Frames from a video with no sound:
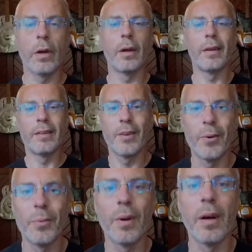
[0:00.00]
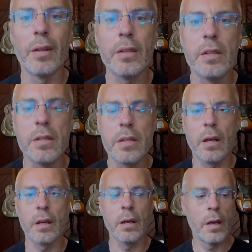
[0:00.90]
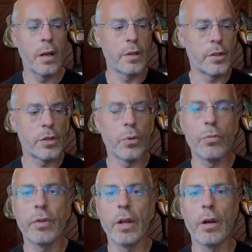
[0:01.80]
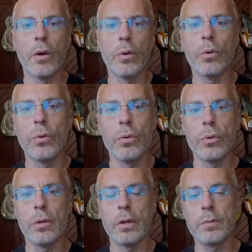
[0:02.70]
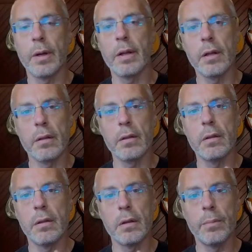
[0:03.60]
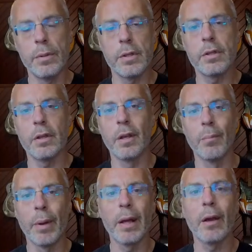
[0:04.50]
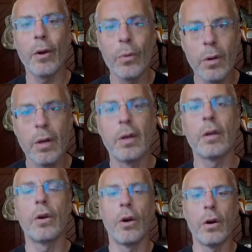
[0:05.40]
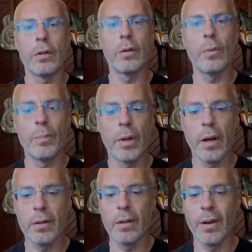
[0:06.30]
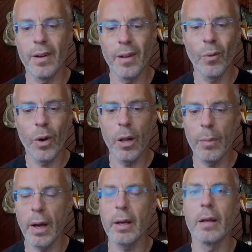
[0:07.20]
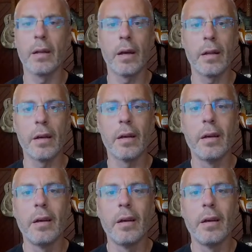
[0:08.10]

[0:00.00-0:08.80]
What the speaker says: today. So this is actually a short video explaining the positioning bingo card that we put out there a little while back and had a